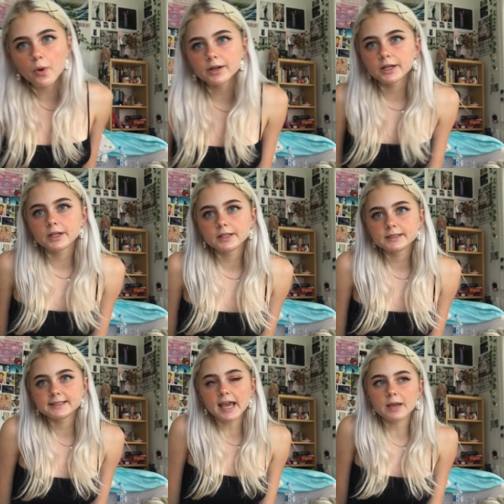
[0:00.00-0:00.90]
want to
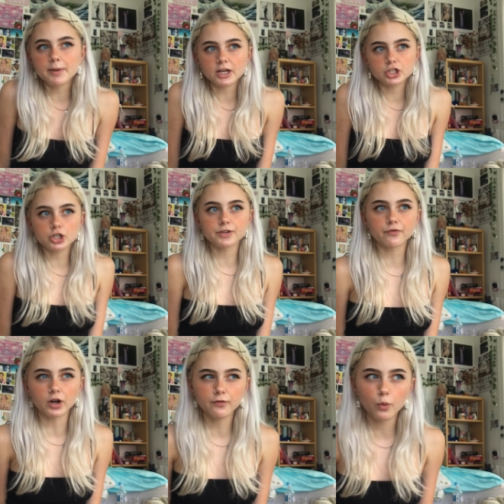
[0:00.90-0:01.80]
take pictures in
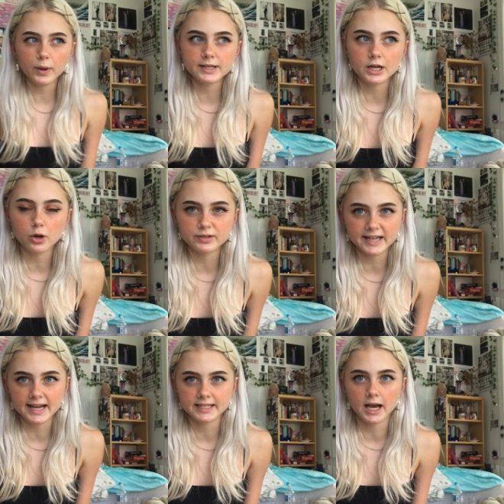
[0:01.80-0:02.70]
front of a window,
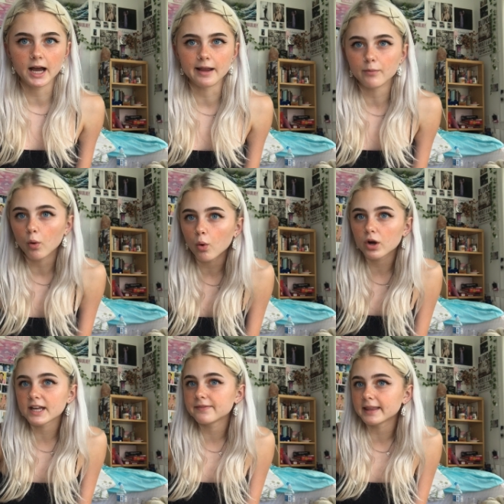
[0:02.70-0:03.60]
daytime, or
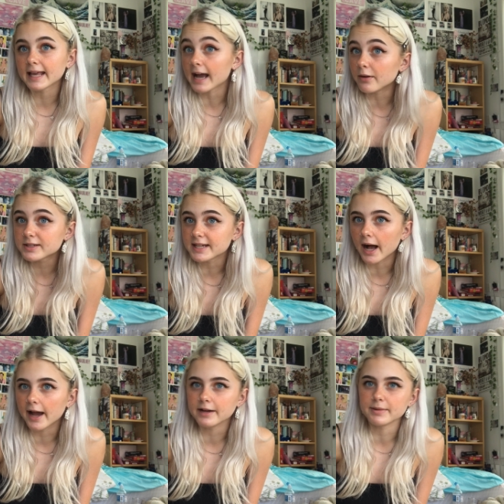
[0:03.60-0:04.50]
even like
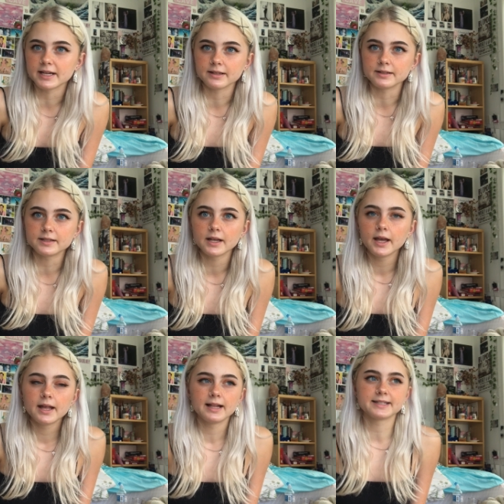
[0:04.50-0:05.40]
outside, because
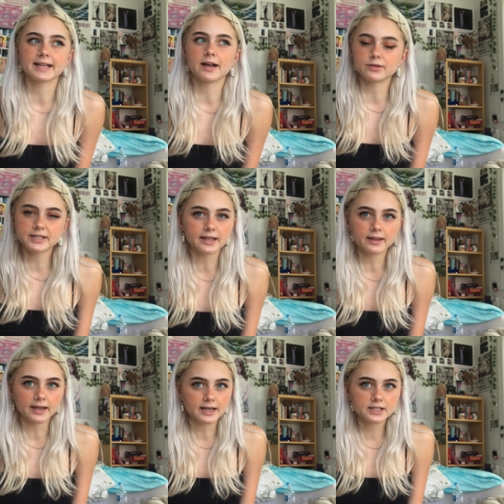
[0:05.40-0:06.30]
that's like outside
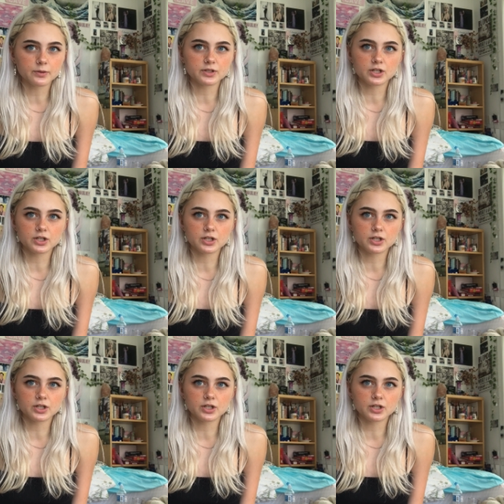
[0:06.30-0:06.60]
lighting, so it's